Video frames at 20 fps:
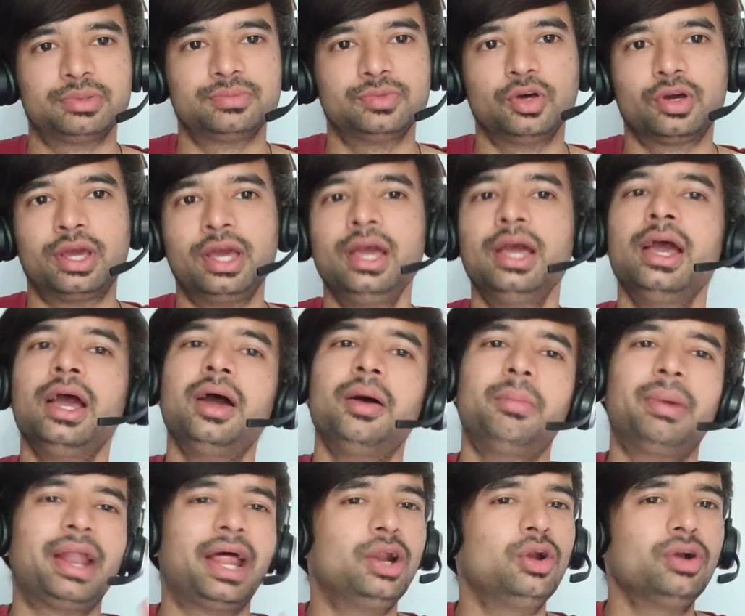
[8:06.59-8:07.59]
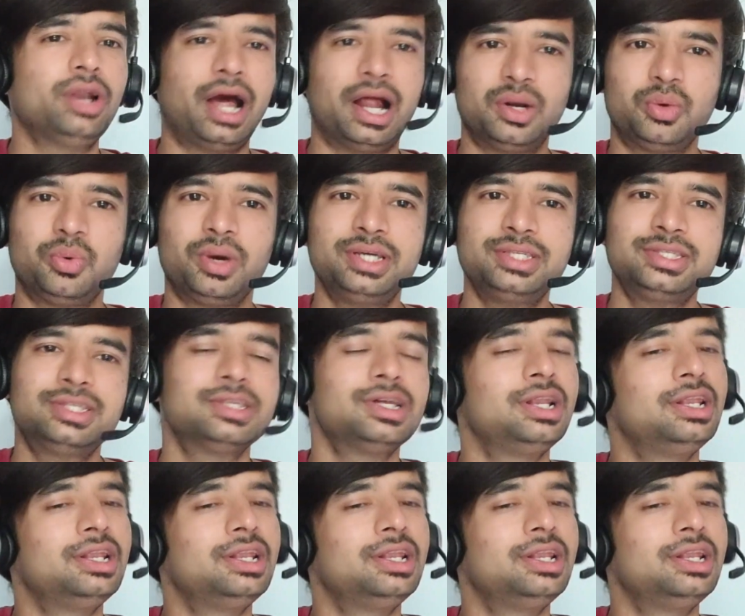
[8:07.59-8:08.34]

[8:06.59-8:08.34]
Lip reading: Okay? But I don't advise